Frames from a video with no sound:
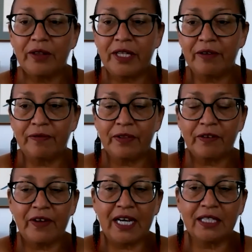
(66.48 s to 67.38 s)
the
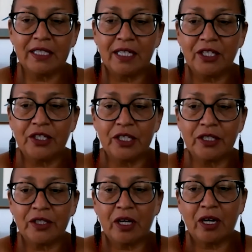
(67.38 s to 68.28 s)

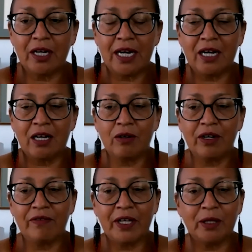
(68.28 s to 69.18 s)
vaccinations are now
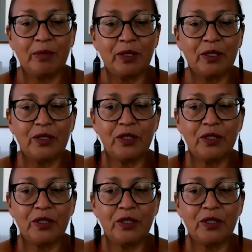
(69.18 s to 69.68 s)
available